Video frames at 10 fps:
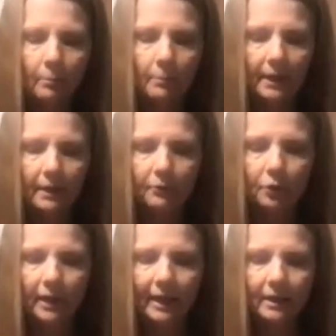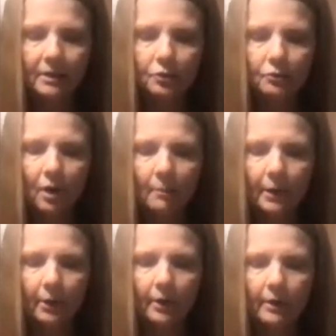but if you cut a
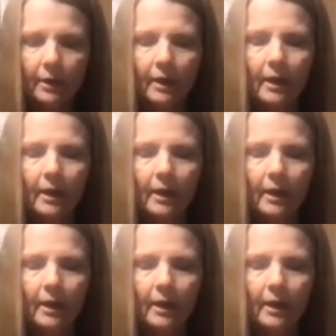strawberry,